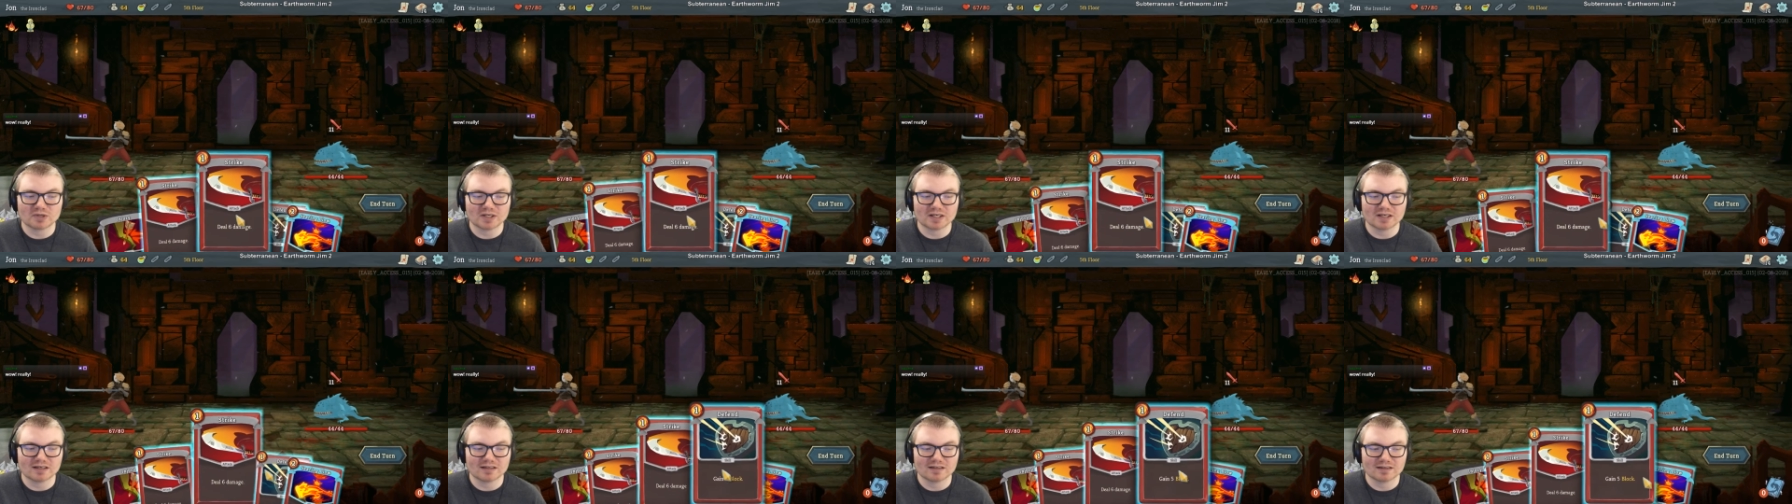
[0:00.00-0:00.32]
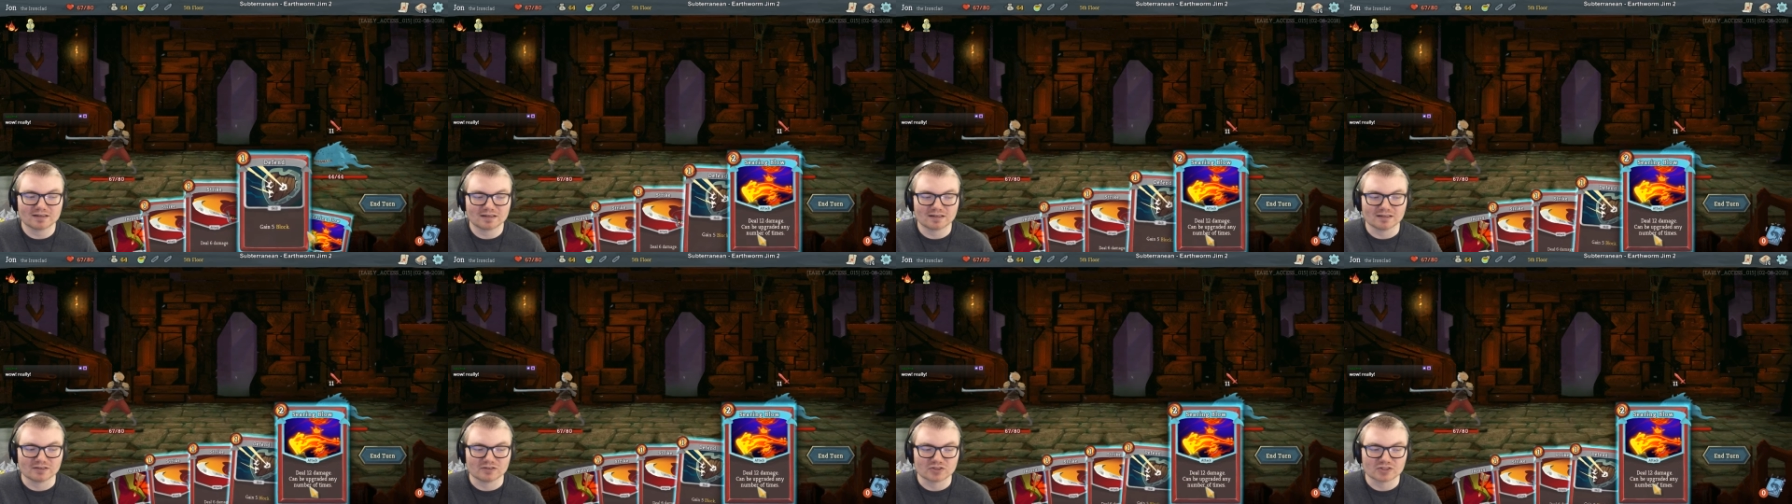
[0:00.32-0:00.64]
way
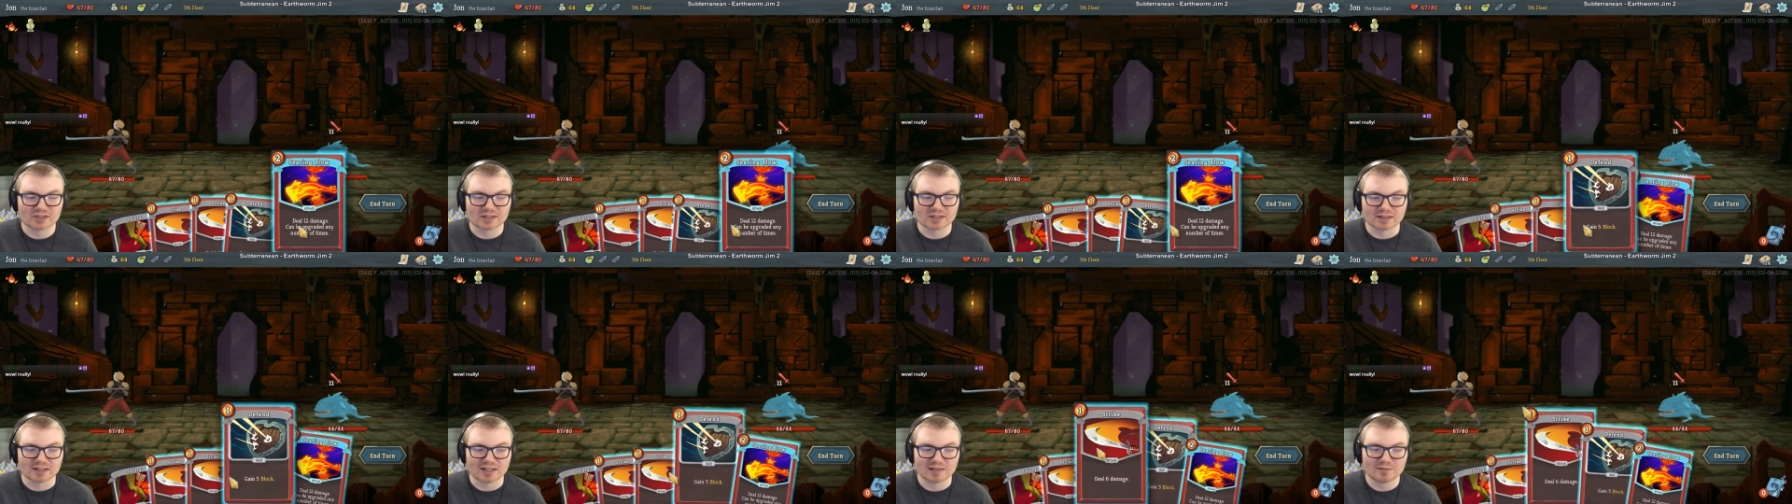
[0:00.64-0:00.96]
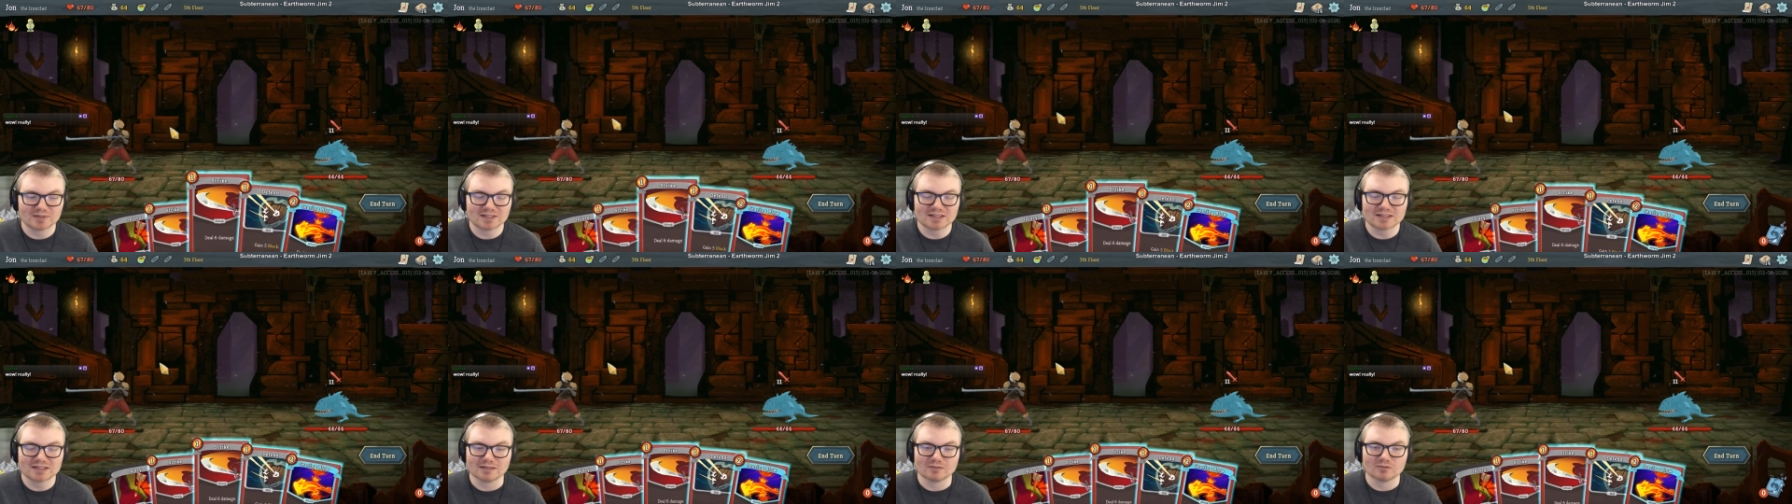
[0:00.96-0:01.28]
other than just
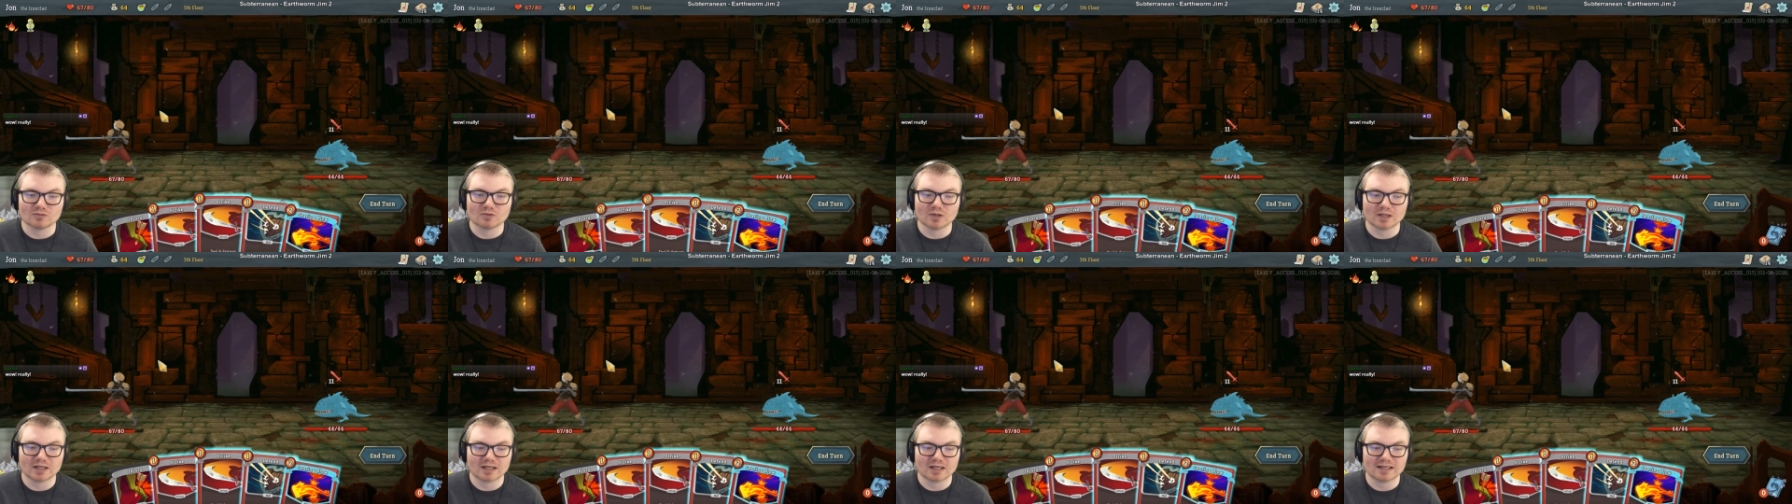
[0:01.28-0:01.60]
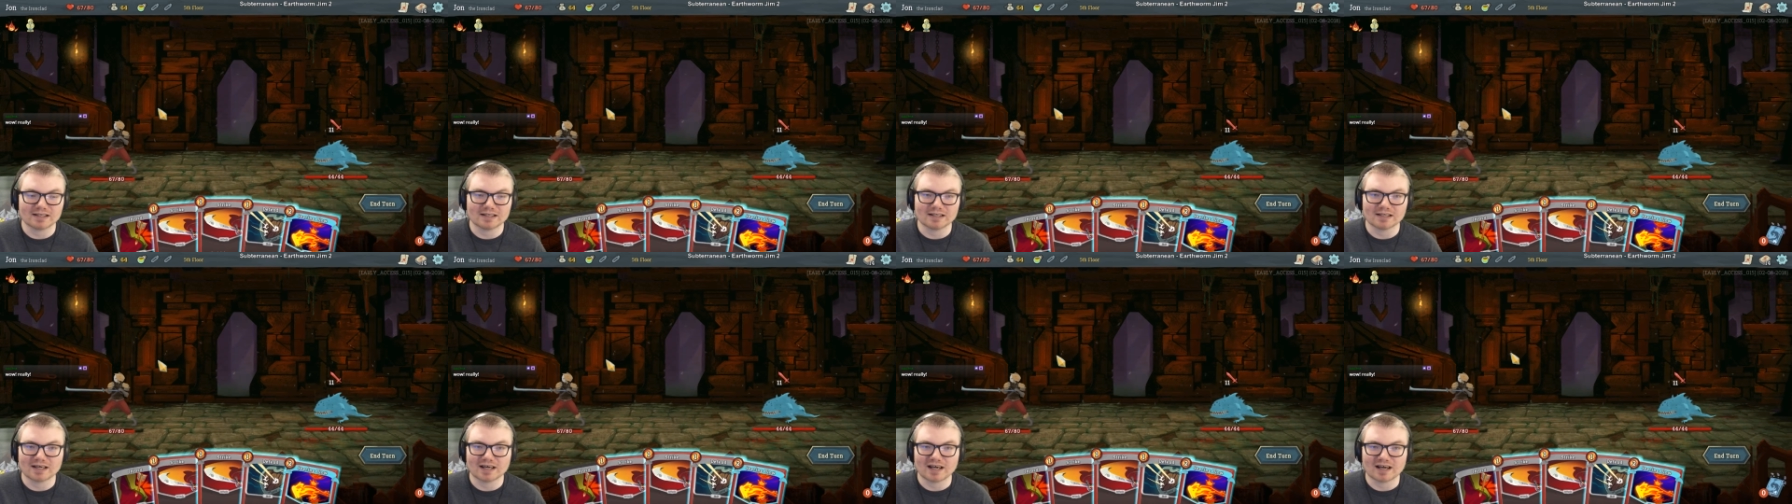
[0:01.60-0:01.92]
limiting what I
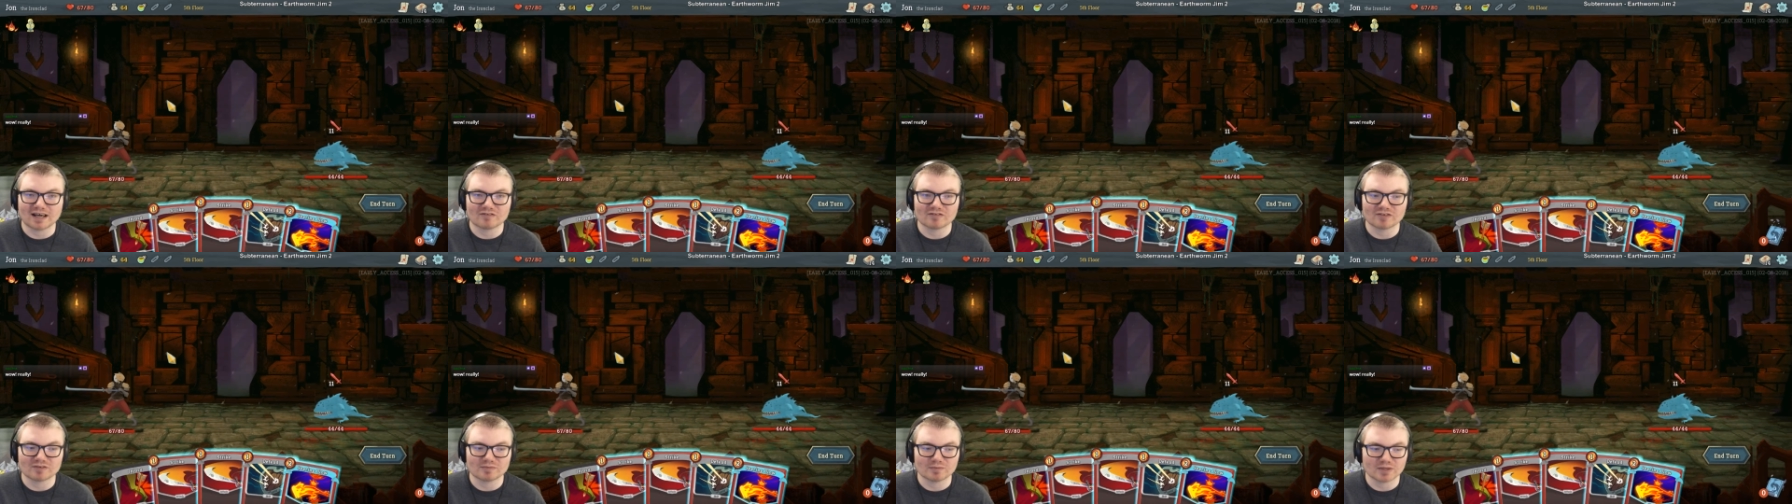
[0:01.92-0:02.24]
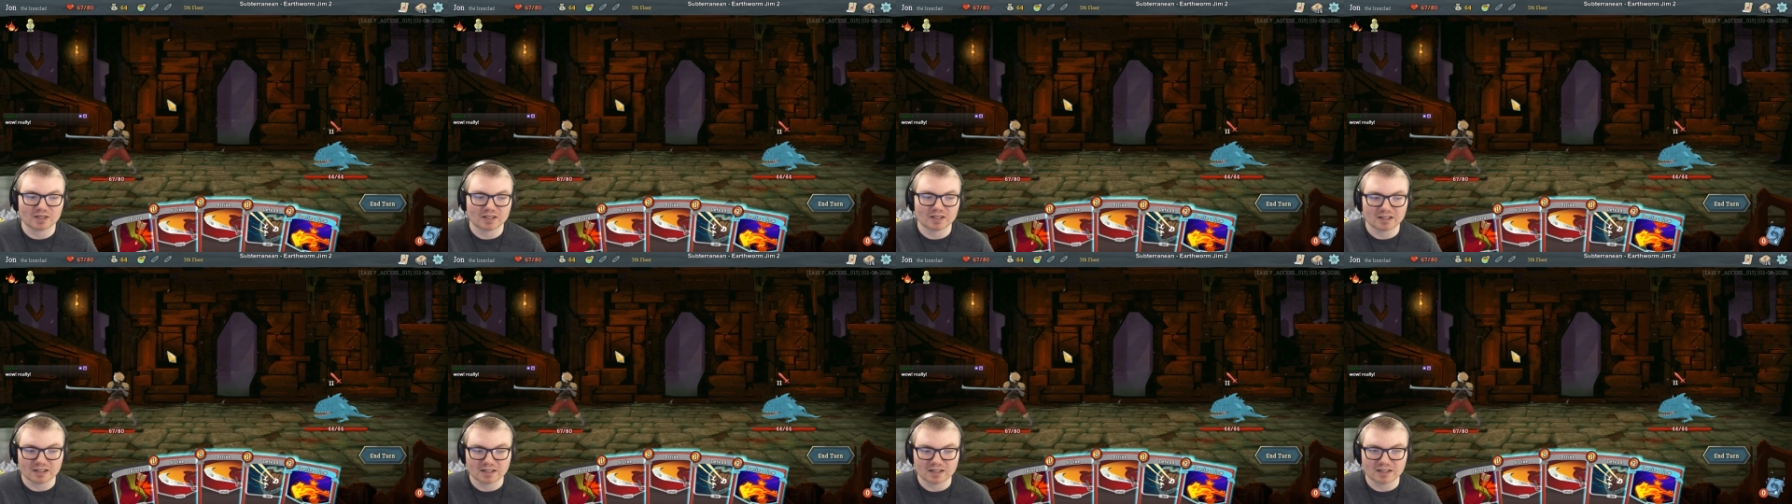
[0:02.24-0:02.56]
can have in
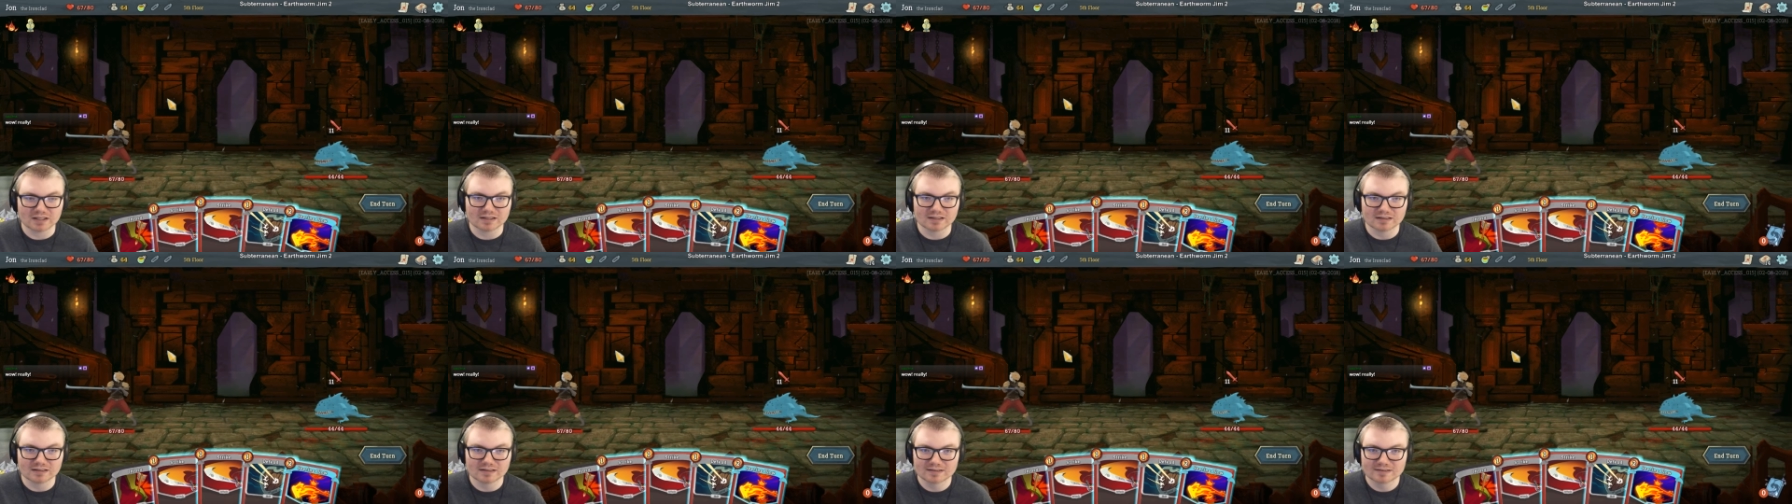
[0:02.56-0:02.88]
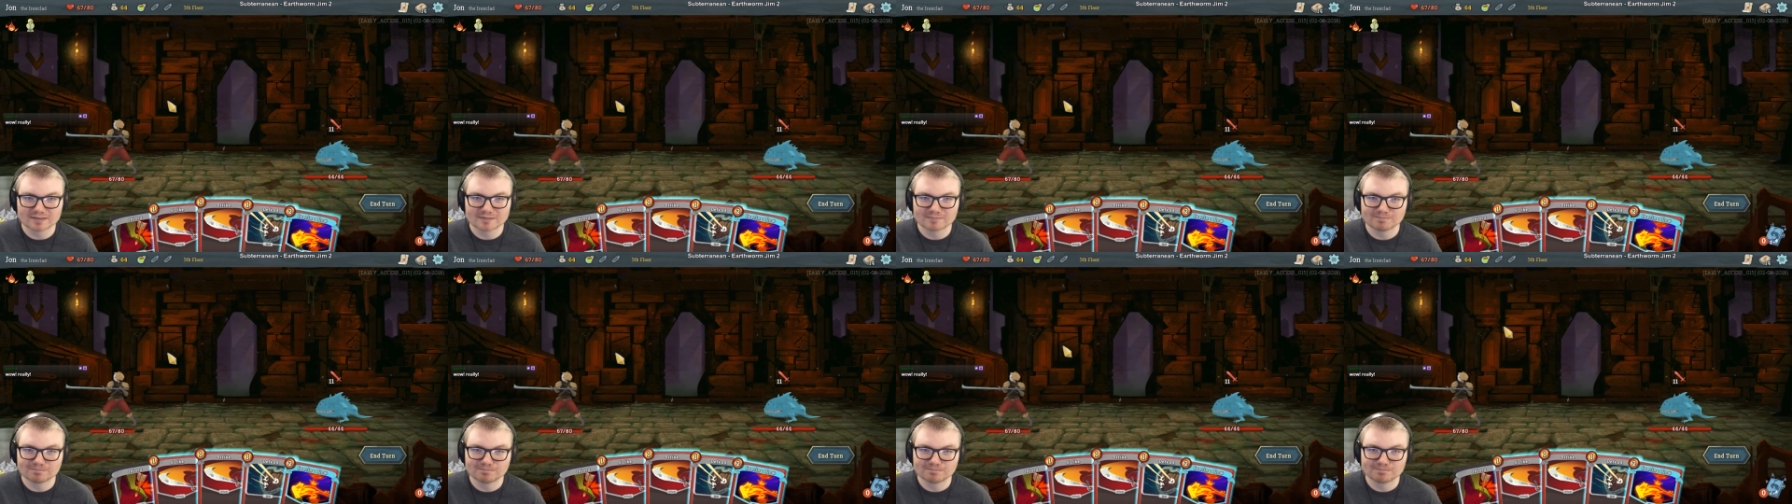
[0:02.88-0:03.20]
my hand.